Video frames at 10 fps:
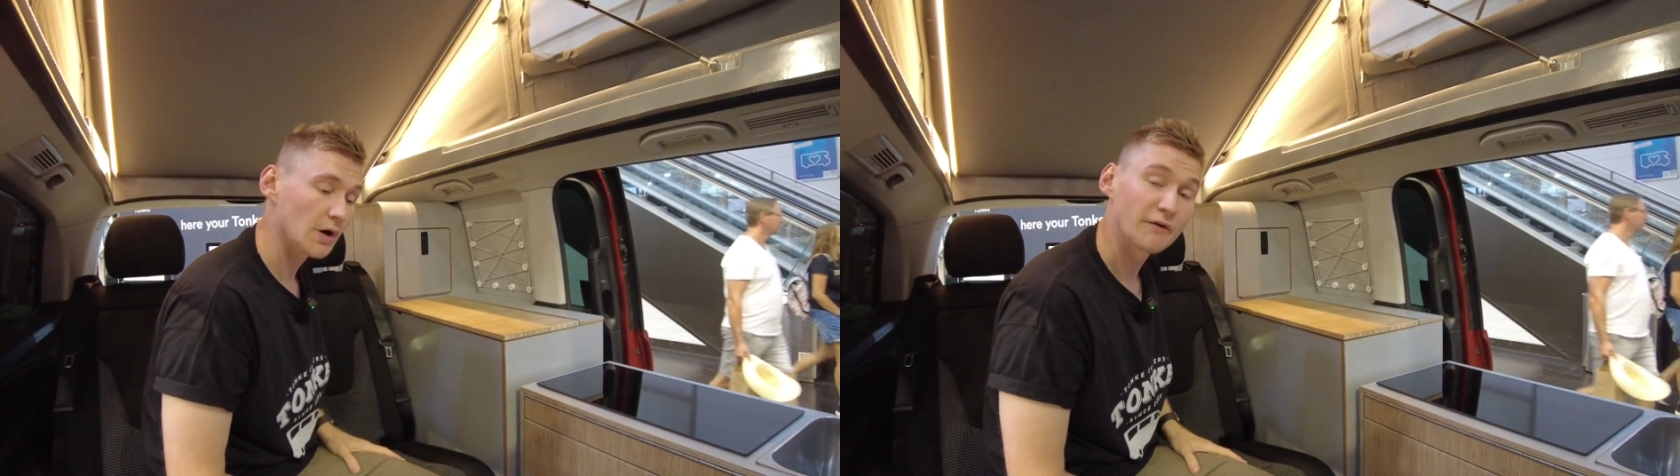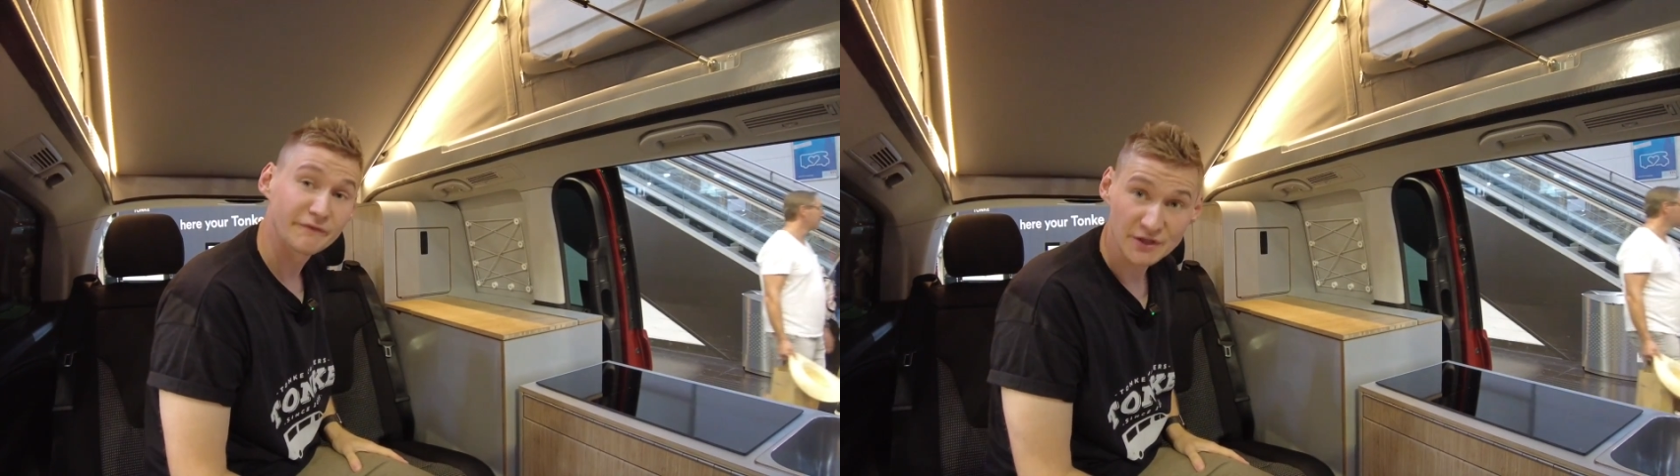
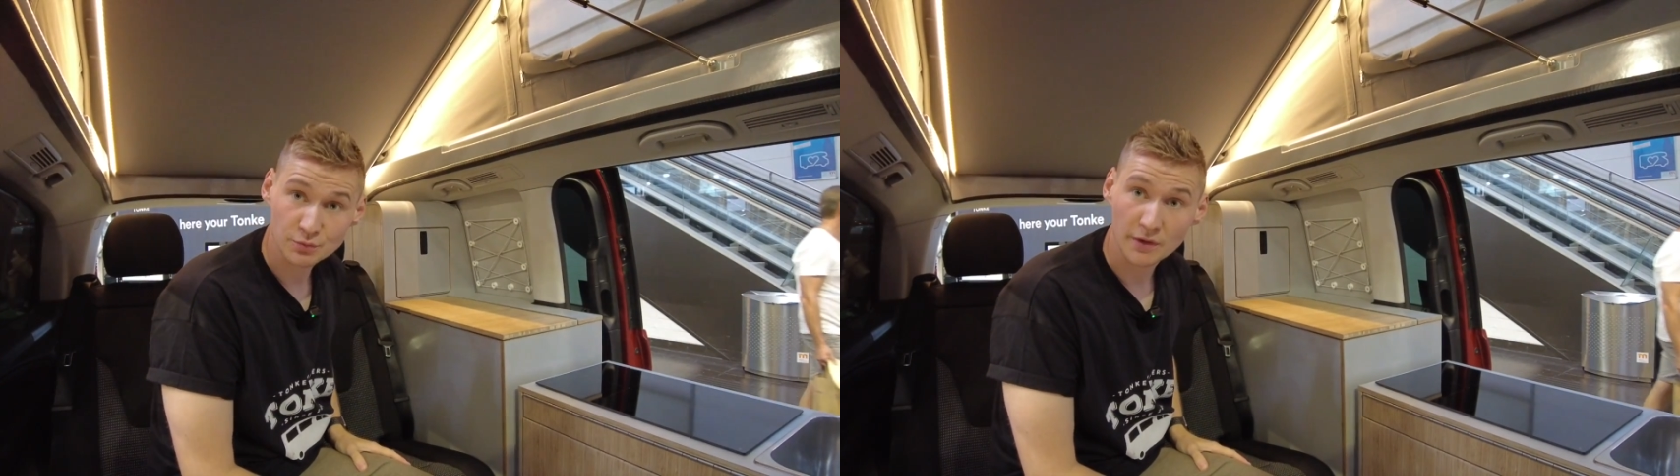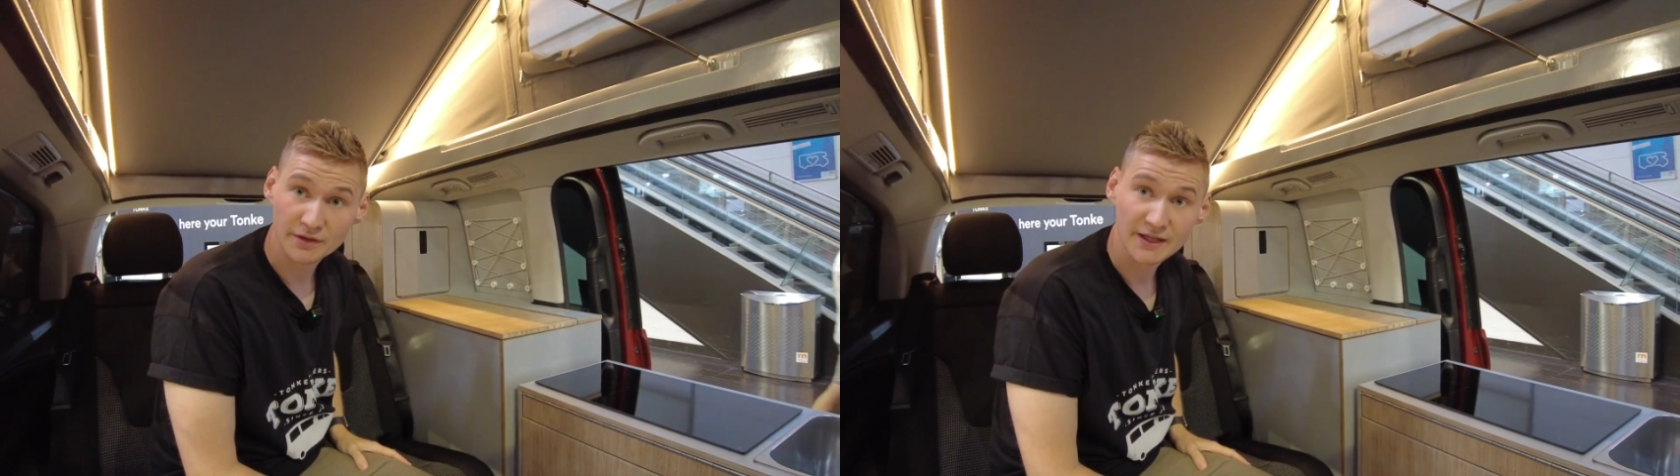our
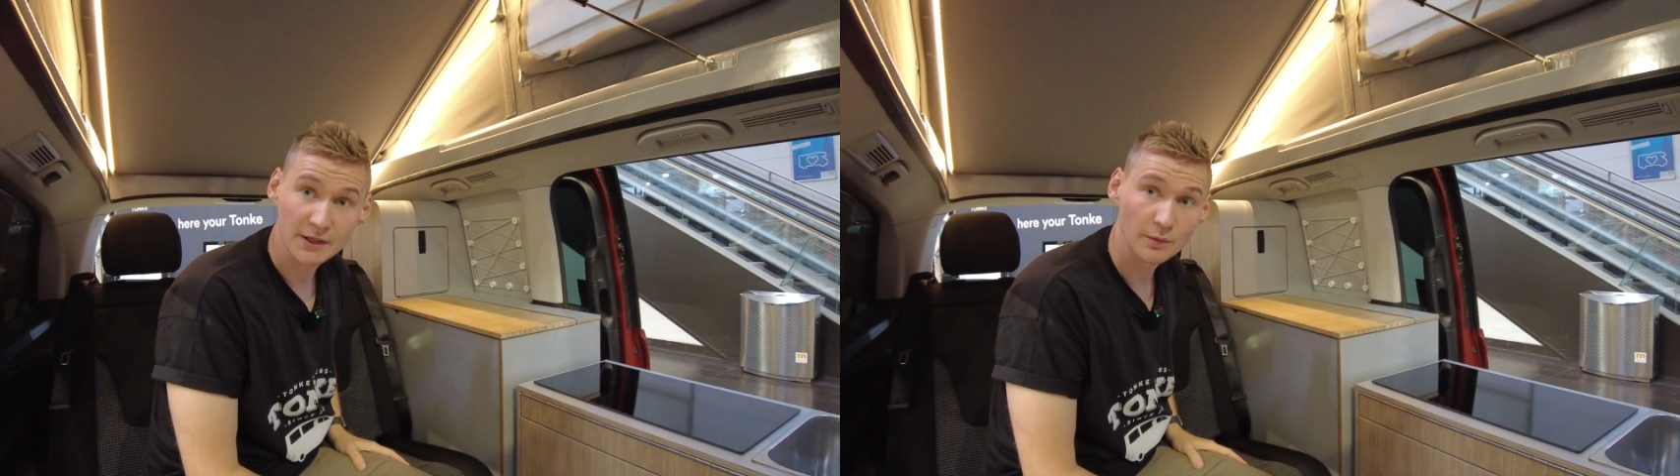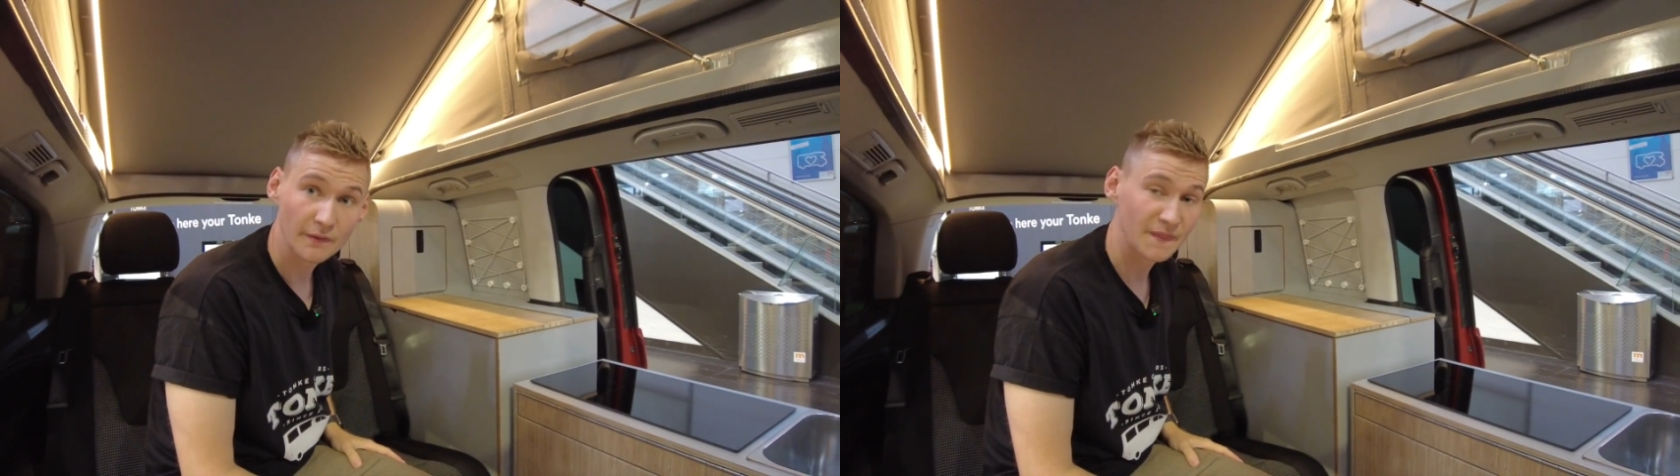freshwater
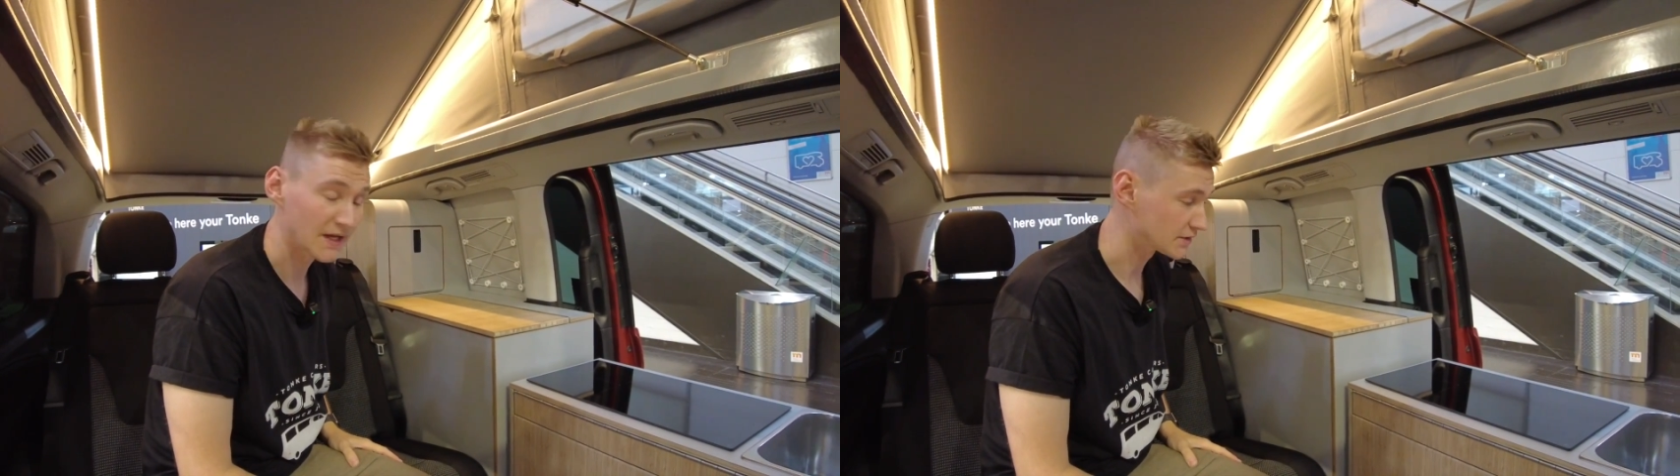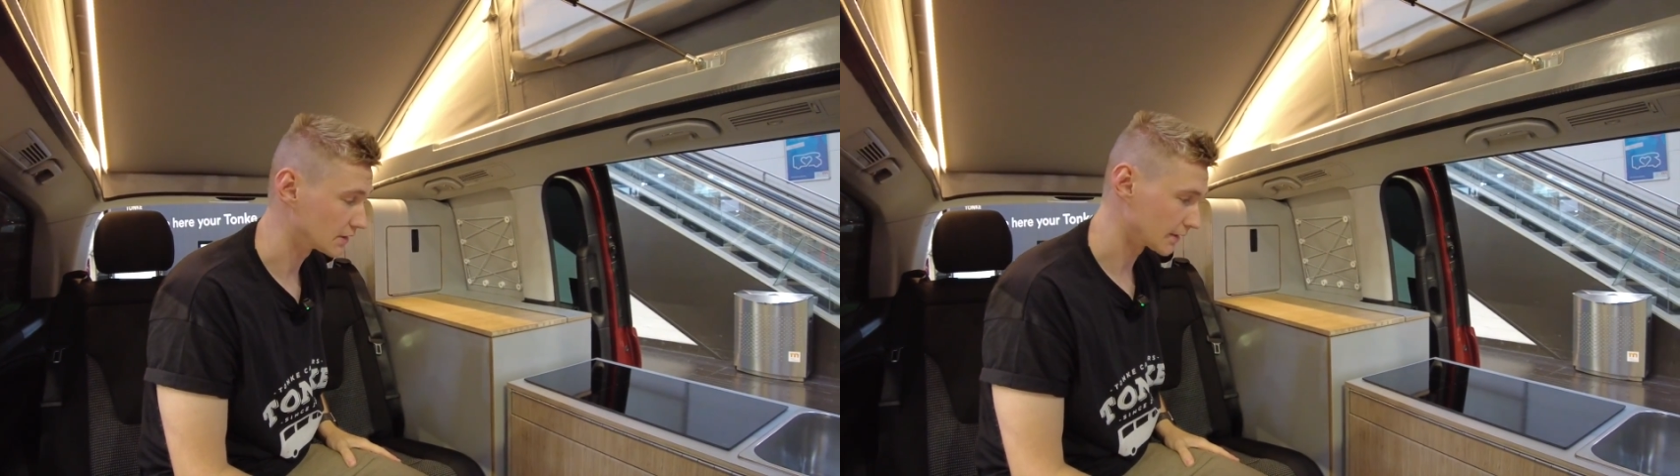tank with
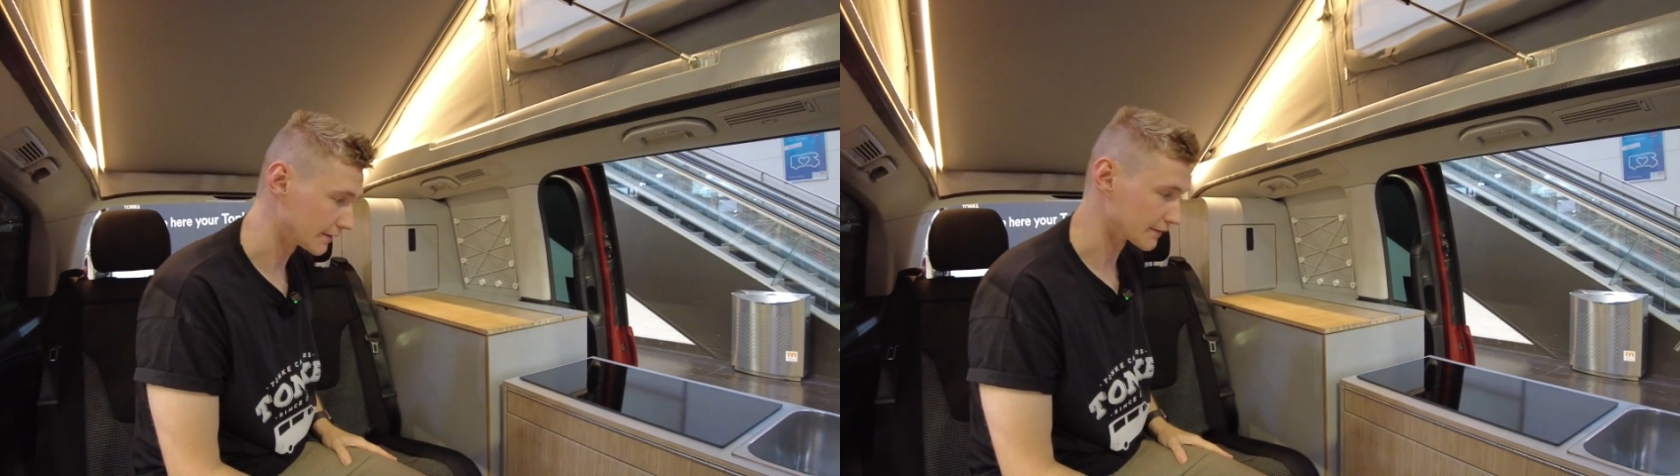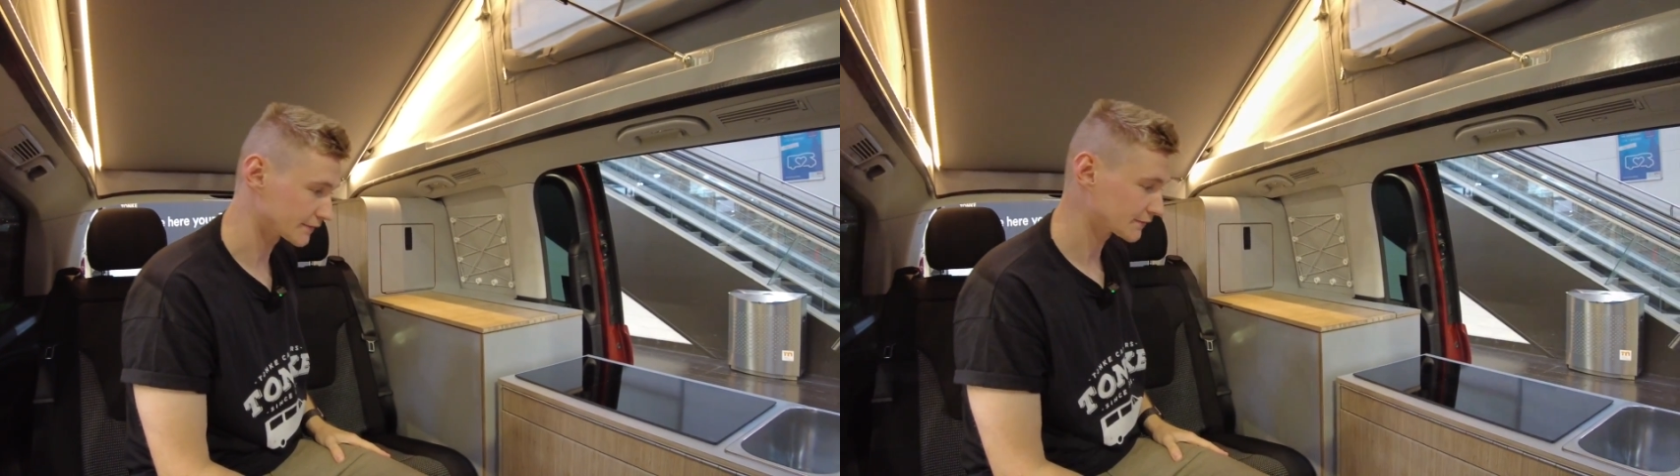19
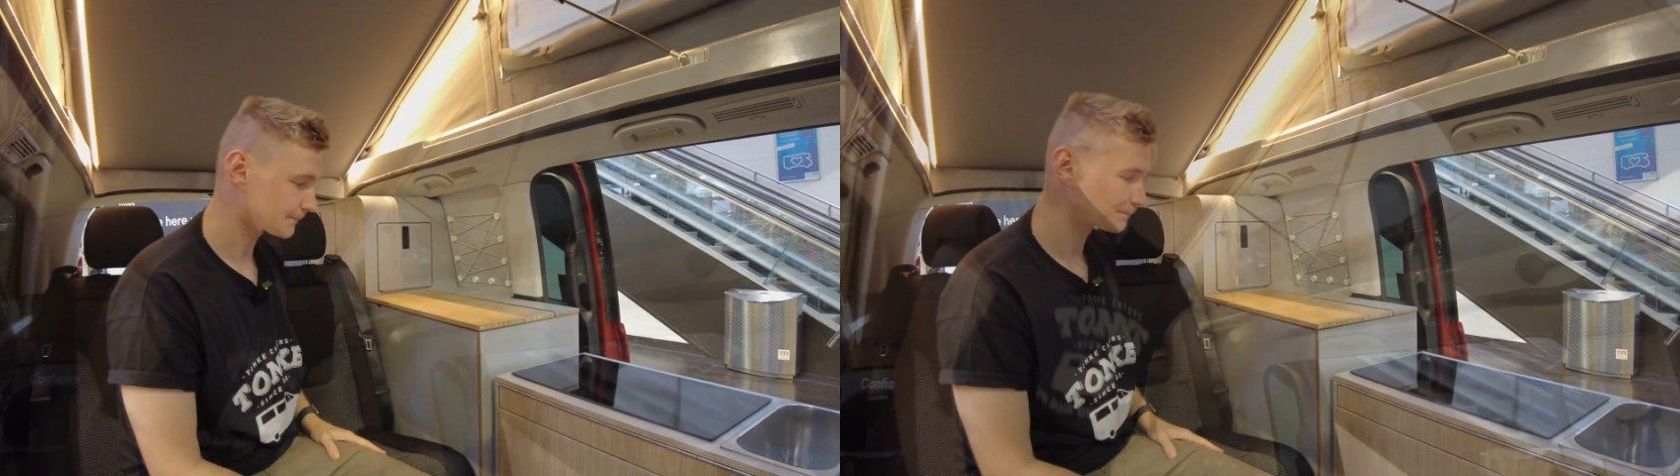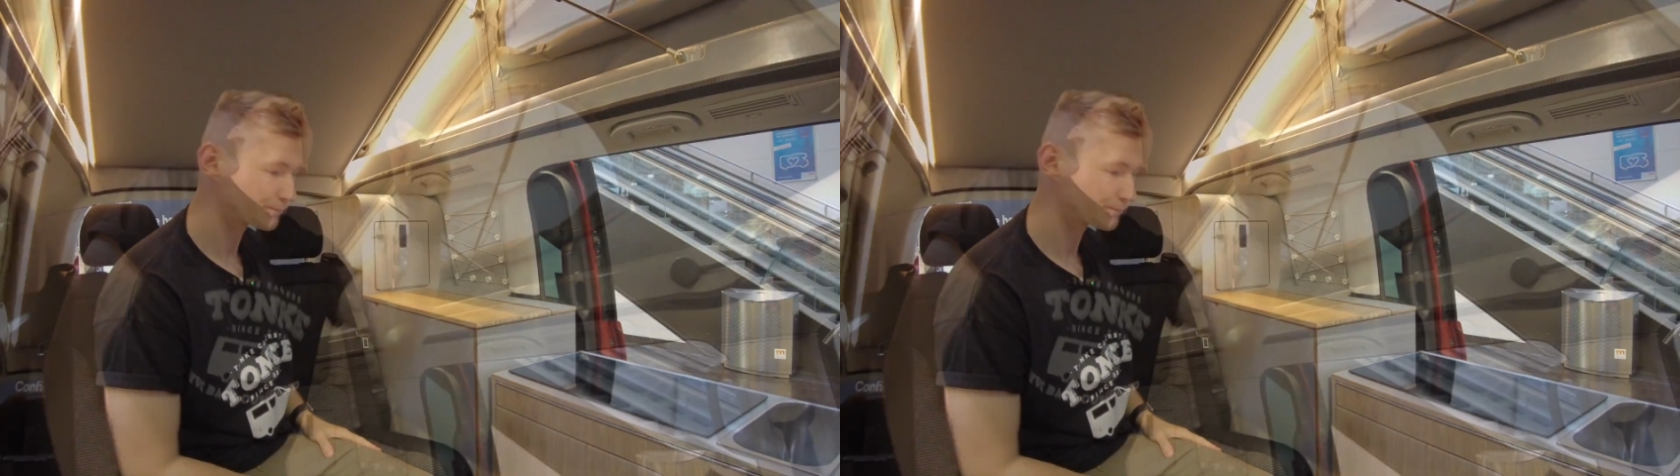liters.